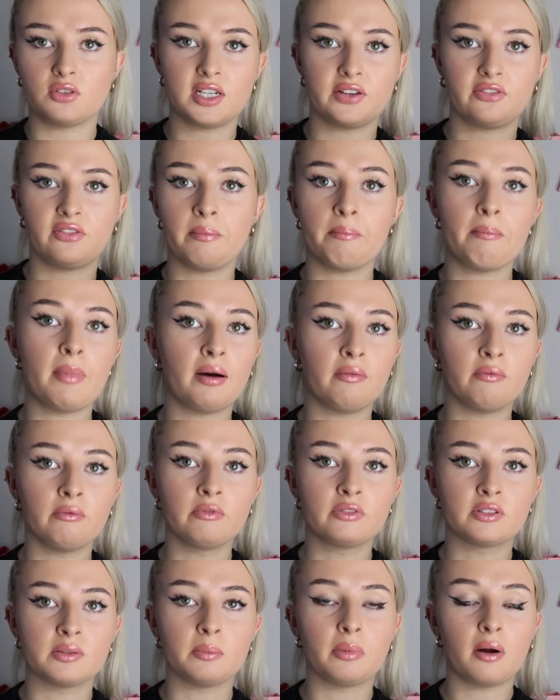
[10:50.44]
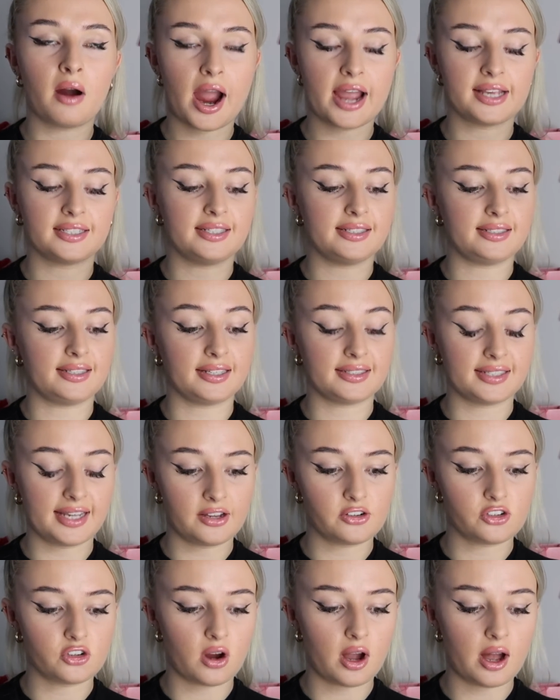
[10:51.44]
for different months and prices,
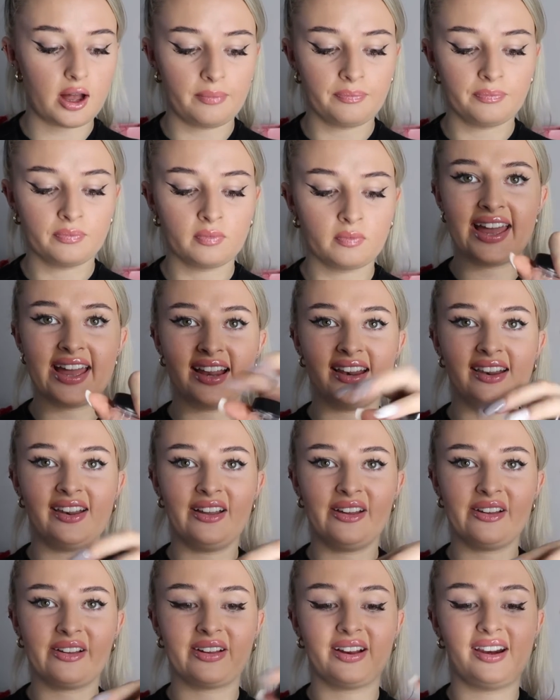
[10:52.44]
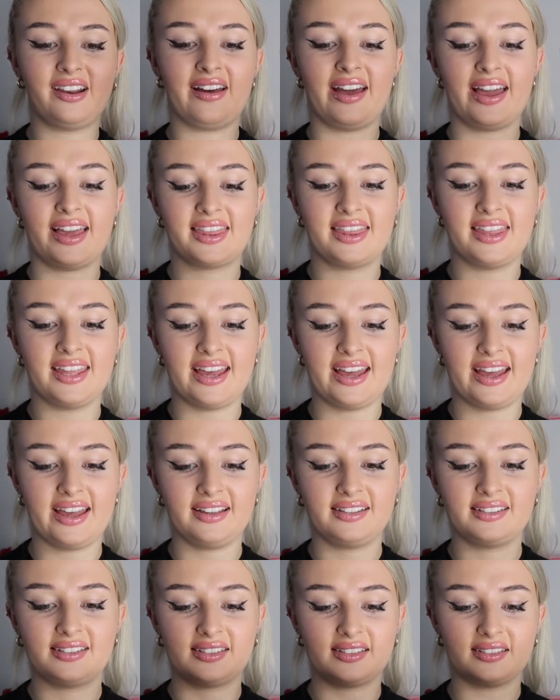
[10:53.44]
etc. It look like
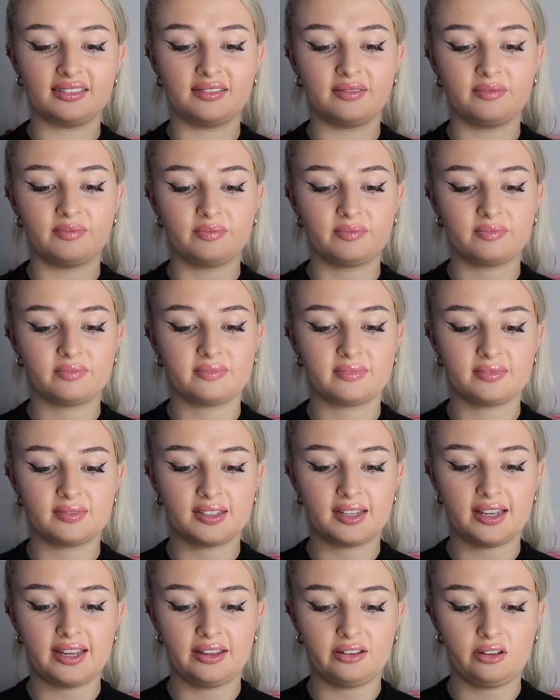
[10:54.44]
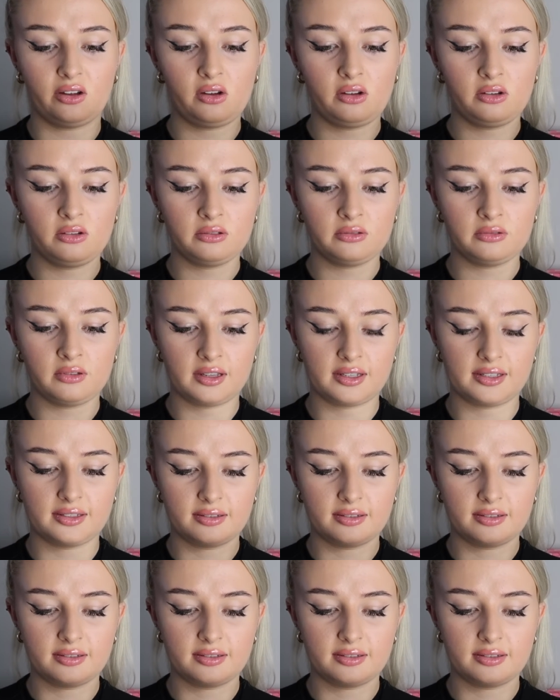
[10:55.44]
this. Hang on.